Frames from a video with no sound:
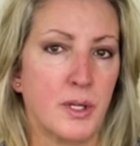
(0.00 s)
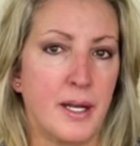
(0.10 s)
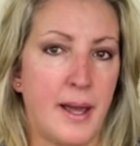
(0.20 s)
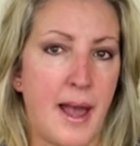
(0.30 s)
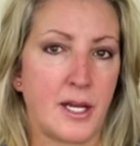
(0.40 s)

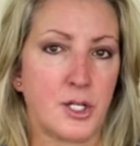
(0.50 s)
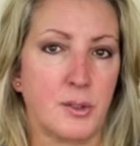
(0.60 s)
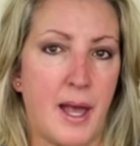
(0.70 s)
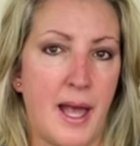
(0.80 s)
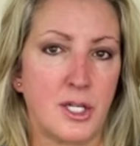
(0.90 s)
and
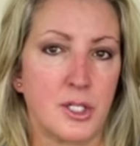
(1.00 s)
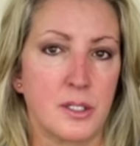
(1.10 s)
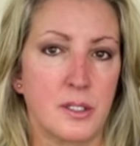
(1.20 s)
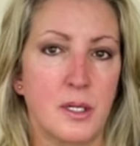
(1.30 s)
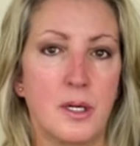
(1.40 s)
actual
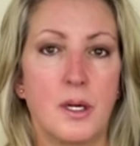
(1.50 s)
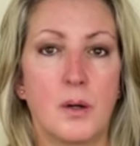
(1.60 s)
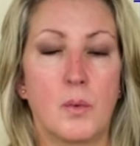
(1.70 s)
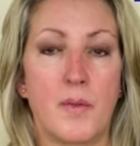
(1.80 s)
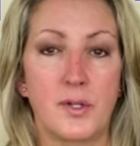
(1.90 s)
actions,
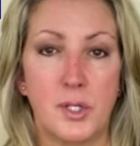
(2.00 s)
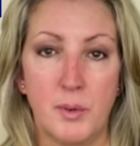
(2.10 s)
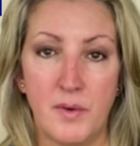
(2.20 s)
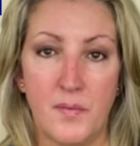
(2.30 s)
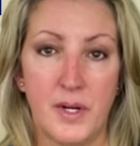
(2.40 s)
while the
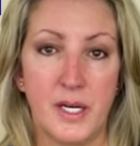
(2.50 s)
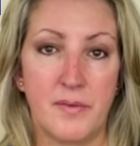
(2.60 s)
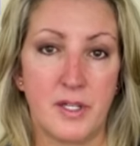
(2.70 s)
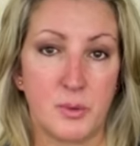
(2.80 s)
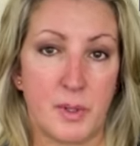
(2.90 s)
to-infinitive
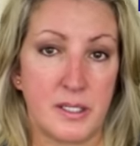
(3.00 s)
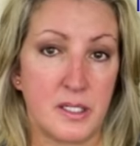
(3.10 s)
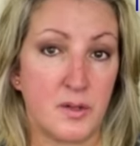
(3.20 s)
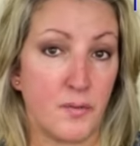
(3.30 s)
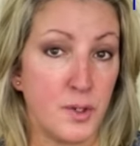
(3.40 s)

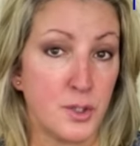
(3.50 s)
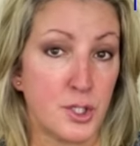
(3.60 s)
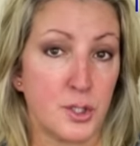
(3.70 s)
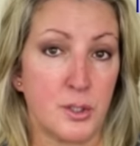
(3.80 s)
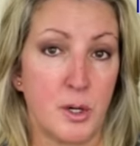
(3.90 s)
expresses
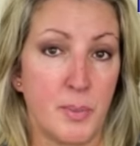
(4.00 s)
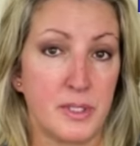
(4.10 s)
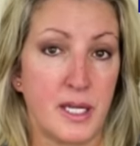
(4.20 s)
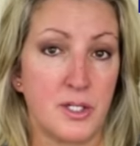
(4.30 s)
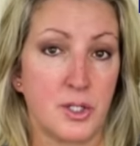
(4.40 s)
future or
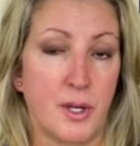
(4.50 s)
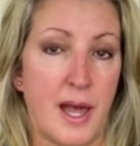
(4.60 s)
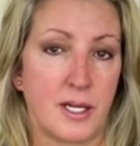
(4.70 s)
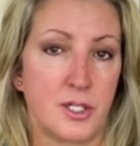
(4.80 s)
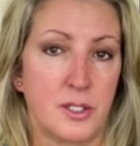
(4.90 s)
potential
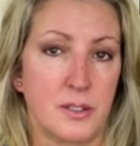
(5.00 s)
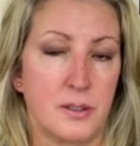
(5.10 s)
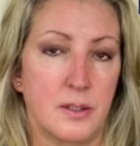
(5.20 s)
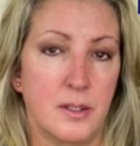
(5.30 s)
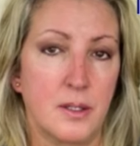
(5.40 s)
actions.
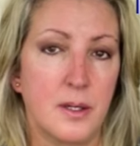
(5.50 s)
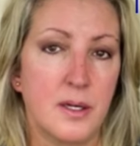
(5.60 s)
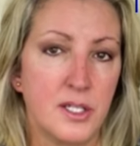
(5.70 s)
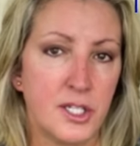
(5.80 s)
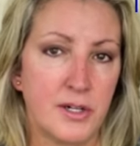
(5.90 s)

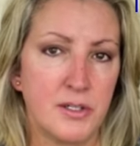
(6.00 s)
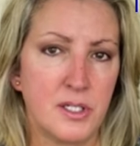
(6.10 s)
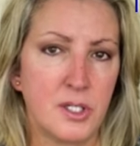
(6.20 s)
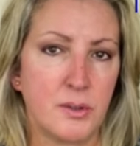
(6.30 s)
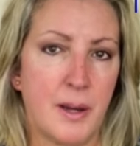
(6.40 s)
Gerunds
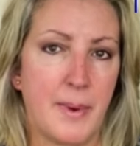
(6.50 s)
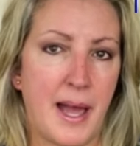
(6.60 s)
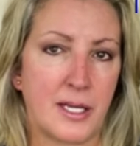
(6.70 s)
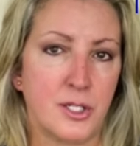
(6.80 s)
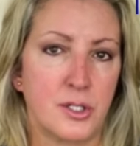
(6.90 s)
describe
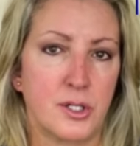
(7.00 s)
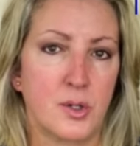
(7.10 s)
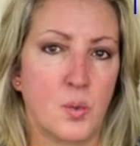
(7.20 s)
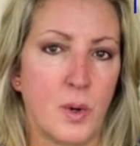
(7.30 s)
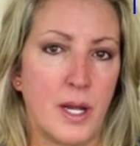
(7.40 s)
actions that
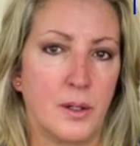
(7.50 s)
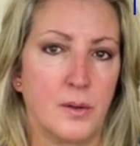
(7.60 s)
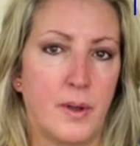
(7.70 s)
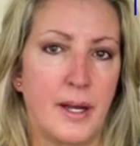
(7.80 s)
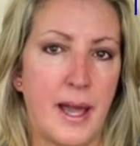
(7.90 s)
are
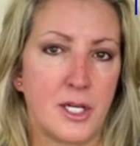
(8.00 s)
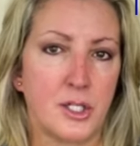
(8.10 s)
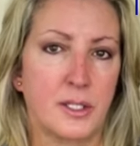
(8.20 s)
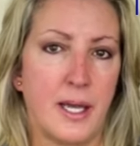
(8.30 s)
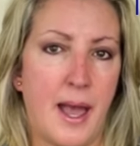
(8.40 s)
real and
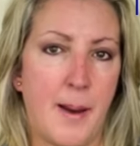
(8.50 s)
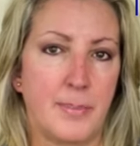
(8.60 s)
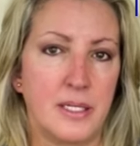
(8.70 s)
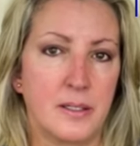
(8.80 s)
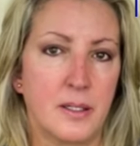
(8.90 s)
actually
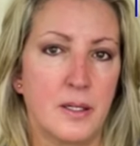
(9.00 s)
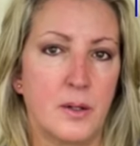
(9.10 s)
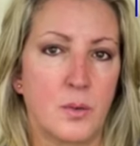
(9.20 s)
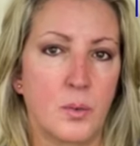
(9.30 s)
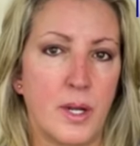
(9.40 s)
happened,
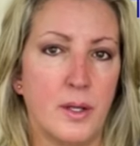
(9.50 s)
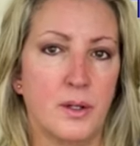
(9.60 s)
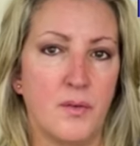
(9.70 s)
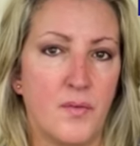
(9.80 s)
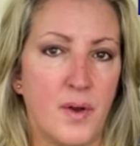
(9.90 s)

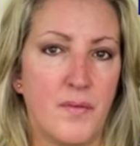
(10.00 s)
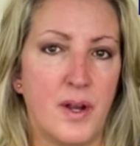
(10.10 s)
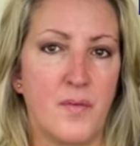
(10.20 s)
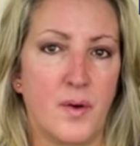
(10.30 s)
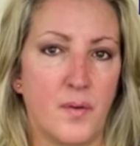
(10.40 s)
real,
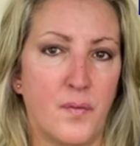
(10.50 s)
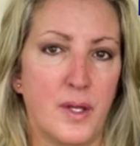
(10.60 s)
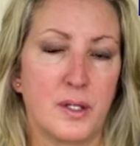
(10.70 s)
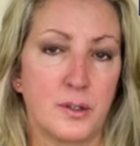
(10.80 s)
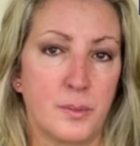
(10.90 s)
vivid,
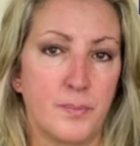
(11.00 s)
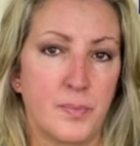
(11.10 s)
fulfilled.